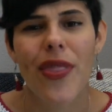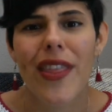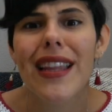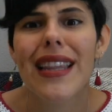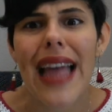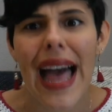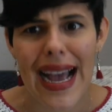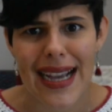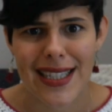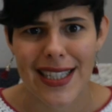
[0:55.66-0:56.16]

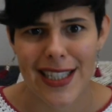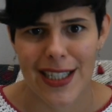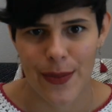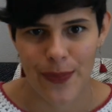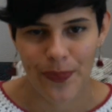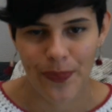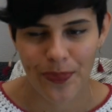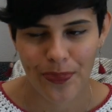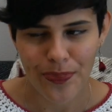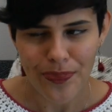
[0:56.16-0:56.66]
last
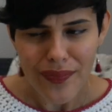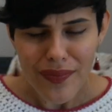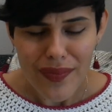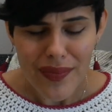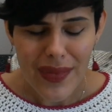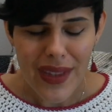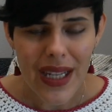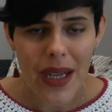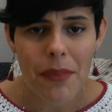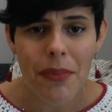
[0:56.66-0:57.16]

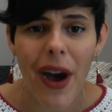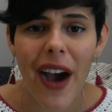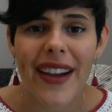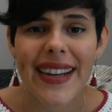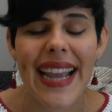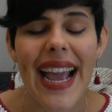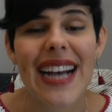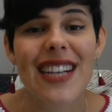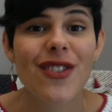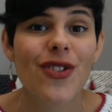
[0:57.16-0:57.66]

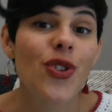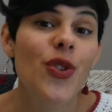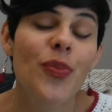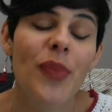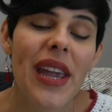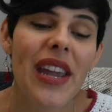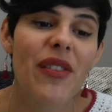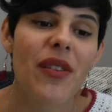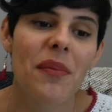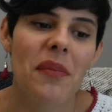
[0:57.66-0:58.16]
podcast, you
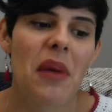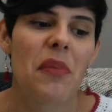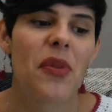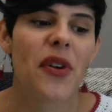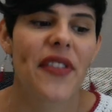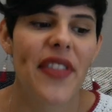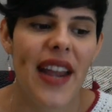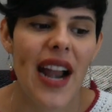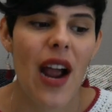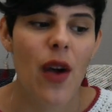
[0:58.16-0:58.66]
may
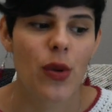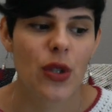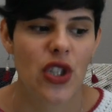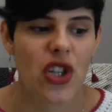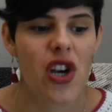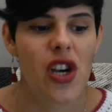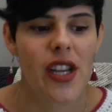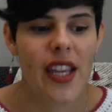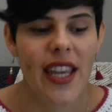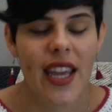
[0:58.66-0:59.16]
remember that I was
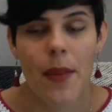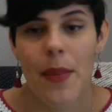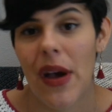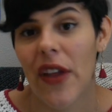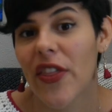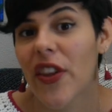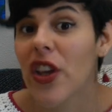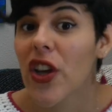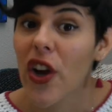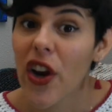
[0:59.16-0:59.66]
talking
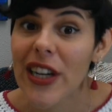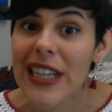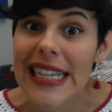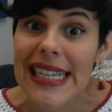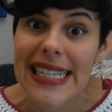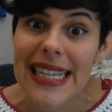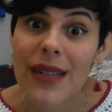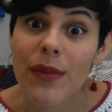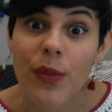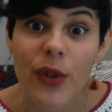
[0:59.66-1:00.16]
about the
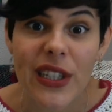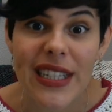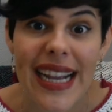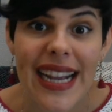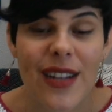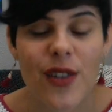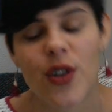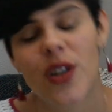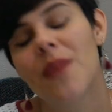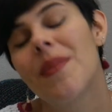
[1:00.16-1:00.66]
yarny temper
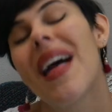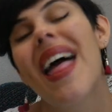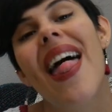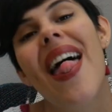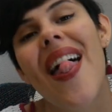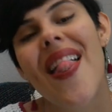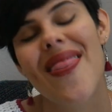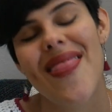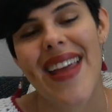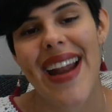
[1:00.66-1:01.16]
tantrum
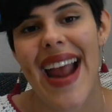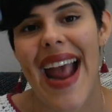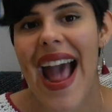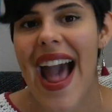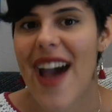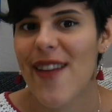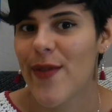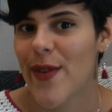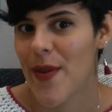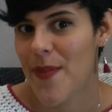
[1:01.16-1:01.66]
that I
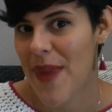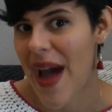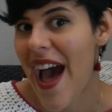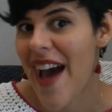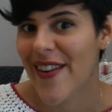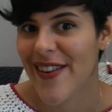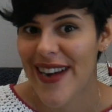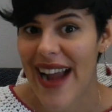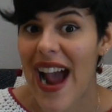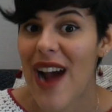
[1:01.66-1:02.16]
had with a
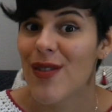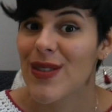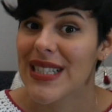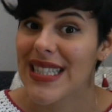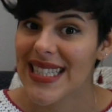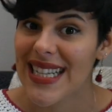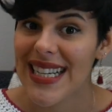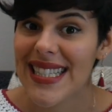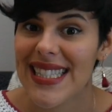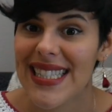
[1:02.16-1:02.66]
pattern I
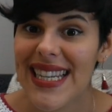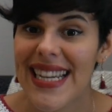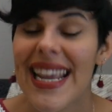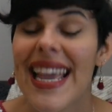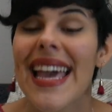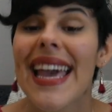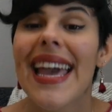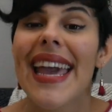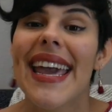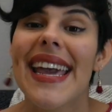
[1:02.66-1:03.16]
was testing.
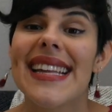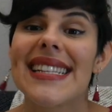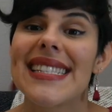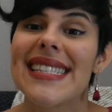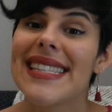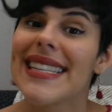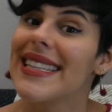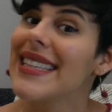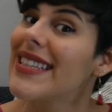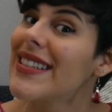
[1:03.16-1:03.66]

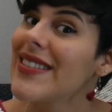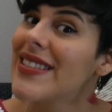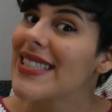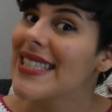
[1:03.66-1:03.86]
It's the little